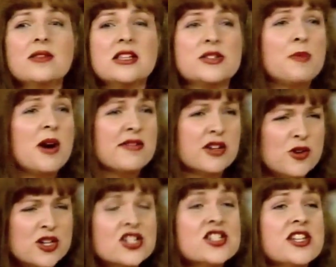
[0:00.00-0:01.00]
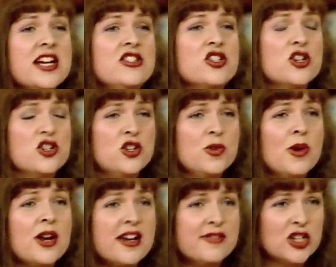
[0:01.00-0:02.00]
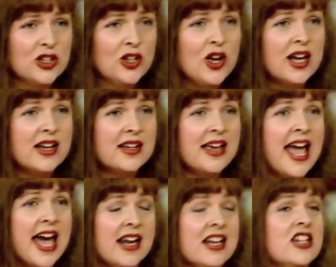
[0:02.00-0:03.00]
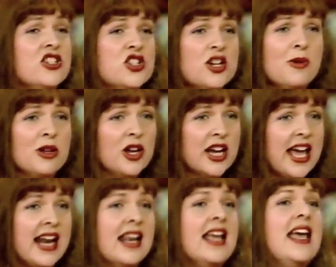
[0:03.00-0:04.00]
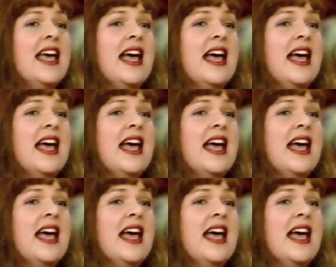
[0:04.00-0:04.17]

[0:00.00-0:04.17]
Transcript: It's part of the Christian Science Church, and you won't have to look at it, and she won't look at it,